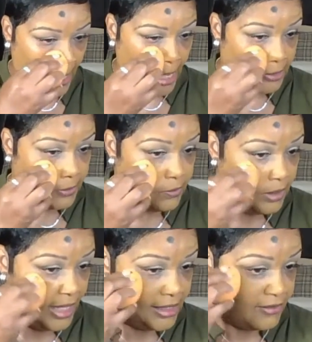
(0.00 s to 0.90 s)
I do
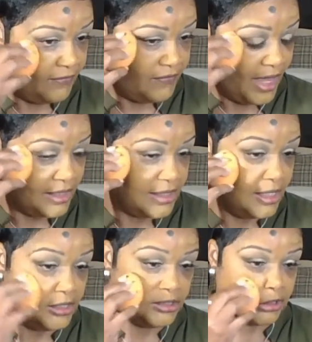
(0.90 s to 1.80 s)
like the fact
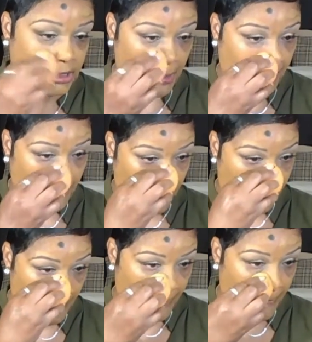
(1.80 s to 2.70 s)
that it's
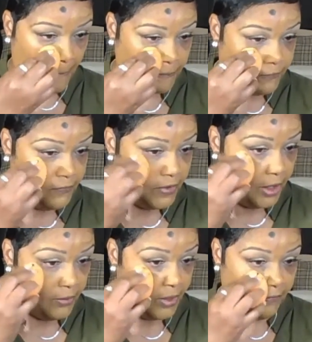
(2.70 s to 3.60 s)

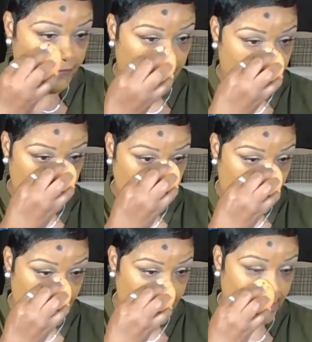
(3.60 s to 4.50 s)
very, very
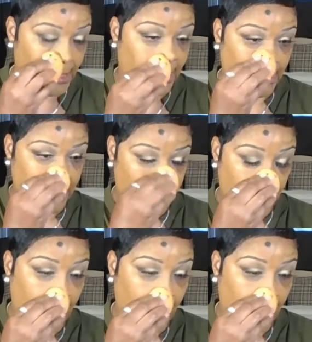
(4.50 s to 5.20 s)
light and